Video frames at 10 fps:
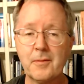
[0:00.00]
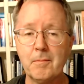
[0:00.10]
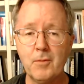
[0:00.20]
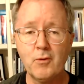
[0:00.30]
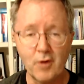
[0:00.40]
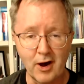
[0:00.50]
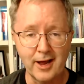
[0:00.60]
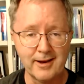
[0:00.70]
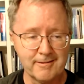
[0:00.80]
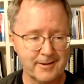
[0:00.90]
move
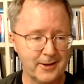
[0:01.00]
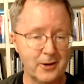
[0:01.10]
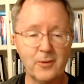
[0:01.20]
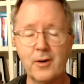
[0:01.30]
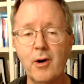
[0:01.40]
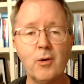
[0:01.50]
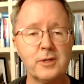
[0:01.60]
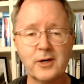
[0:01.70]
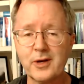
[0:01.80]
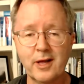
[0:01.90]
on. You know,
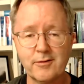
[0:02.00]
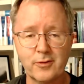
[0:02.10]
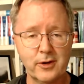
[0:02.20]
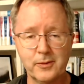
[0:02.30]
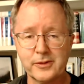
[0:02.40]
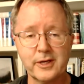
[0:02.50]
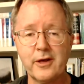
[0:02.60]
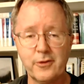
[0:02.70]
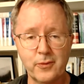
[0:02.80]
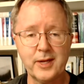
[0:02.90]
Hotel California was
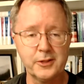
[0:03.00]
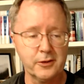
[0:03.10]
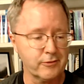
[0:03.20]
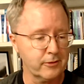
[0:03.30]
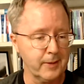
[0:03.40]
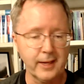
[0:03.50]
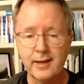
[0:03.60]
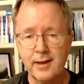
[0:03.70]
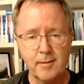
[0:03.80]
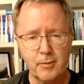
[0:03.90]
another rental for me.
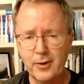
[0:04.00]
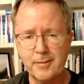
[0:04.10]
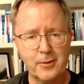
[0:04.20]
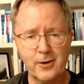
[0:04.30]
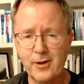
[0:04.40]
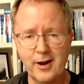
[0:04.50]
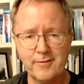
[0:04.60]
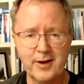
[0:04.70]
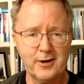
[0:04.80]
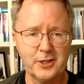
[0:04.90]
Boy, I put a lot
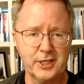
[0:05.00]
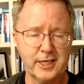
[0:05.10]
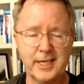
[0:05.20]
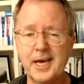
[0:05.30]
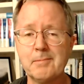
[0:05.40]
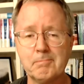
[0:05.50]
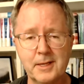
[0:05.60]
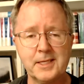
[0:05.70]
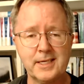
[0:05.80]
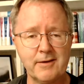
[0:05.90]
of energy into that.
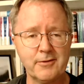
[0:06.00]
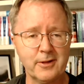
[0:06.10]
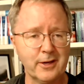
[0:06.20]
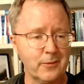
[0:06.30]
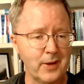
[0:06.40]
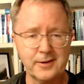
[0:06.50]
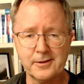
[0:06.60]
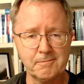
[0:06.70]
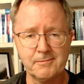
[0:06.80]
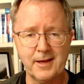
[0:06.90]
It's definitely a
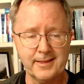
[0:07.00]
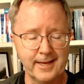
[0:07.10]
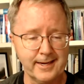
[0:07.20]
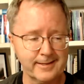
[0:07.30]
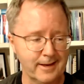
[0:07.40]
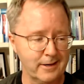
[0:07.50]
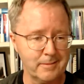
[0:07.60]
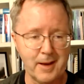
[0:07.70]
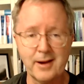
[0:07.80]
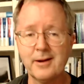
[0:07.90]
rental. Not that excited
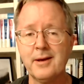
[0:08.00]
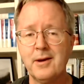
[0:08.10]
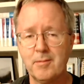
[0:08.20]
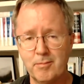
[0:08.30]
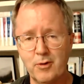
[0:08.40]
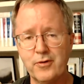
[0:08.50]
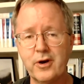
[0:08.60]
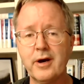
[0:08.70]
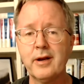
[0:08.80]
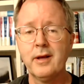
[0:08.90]
about it. Moving
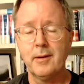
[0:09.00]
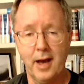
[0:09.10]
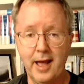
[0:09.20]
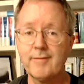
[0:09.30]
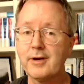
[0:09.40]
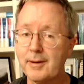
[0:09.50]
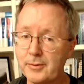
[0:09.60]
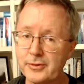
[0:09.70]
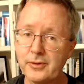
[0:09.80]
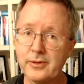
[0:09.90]
on. I have a
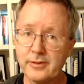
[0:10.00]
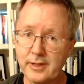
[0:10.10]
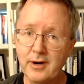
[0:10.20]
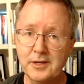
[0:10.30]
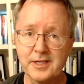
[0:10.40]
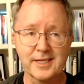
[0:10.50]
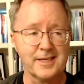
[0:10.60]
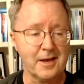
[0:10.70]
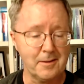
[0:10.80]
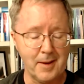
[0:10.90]
couple students that are
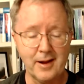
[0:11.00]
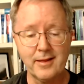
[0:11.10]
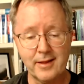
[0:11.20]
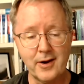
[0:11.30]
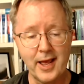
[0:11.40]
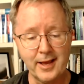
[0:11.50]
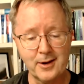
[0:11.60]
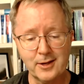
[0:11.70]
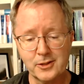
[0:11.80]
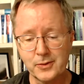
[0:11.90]
excited about it and they're hanging
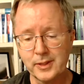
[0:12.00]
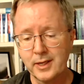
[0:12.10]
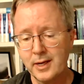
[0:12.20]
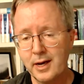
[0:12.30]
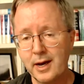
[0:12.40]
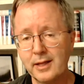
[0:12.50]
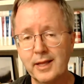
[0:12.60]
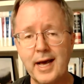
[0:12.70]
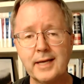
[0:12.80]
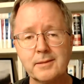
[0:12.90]
on to it.
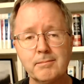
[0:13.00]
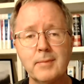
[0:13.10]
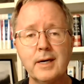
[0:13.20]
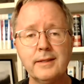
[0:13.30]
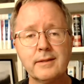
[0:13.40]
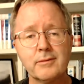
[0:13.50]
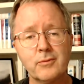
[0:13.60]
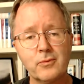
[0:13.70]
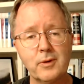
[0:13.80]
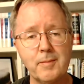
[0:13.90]
Last month,
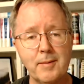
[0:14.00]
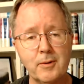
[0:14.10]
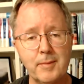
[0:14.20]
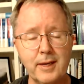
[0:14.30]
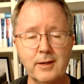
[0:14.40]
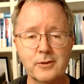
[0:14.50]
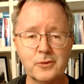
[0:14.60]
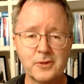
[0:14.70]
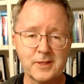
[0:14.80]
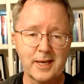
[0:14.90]
remember me, as
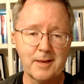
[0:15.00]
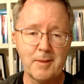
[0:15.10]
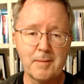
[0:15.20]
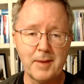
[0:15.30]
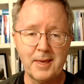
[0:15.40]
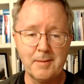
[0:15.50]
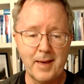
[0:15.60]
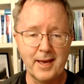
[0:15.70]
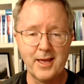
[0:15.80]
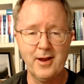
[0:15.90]
soon as I get my pinky
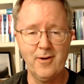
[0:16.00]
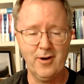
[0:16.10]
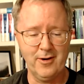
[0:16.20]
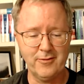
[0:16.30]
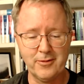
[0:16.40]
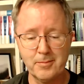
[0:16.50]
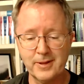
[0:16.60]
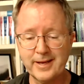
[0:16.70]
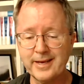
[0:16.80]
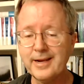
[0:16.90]
back in order from
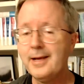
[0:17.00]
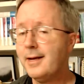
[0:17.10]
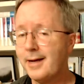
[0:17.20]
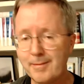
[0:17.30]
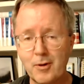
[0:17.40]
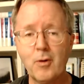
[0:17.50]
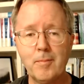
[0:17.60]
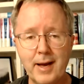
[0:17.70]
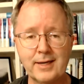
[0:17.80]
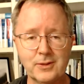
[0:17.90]
playing it, I'm going
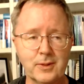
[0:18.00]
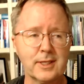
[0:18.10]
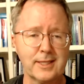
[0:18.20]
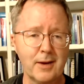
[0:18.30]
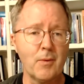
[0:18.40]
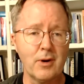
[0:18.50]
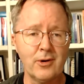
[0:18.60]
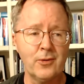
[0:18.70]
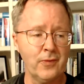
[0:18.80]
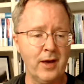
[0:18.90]
back to it because I want to
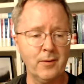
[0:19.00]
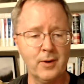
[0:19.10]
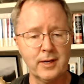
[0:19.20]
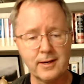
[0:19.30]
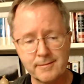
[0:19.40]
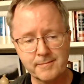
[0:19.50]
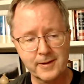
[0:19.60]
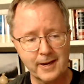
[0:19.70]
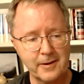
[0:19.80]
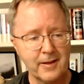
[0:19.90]
own that one.
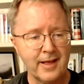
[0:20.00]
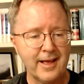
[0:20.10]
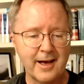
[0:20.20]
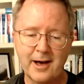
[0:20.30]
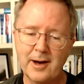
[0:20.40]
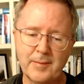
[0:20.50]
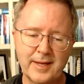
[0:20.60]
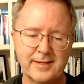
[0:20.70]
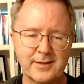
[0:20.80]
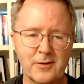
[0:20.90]
Okay,
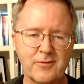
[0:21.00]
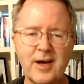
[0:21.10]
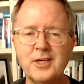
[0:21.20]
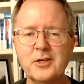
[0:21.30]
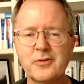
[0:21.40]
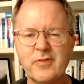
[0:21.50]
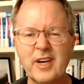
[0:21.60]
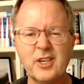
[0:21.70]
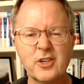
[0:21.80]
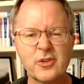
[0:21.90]
and so find
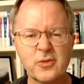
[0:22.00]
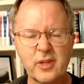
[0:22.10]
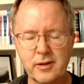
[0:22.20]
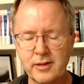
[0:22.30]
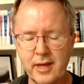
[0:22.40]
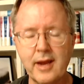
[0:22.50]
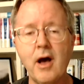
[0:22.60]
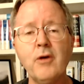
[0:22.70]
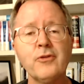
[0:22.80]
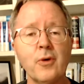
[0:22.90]
yours with it, and
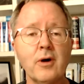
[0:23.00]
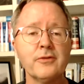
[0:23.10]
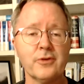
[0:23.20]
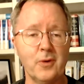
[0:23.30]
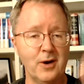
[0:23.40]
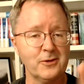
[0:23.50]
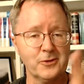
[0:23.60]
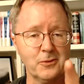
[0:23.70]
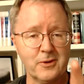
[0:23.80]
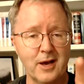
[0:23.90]

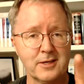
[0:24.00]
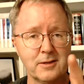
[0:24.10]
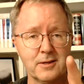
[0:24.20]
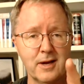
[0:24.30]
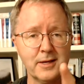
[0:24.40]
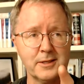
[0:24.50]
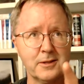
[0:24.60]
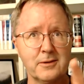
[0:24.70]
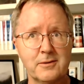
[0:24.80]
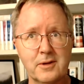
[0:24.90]
also not
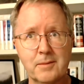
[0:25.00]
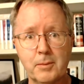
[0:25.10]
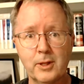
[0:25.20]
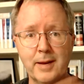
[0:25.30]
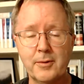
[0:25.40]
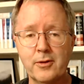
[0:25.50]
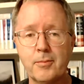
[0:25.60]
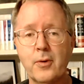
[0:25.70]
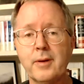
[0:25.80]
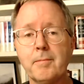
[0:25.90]
to belabor the
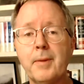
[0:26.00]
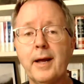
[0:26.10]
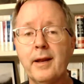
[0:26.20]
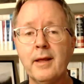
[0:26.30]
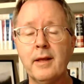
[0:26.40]
point, but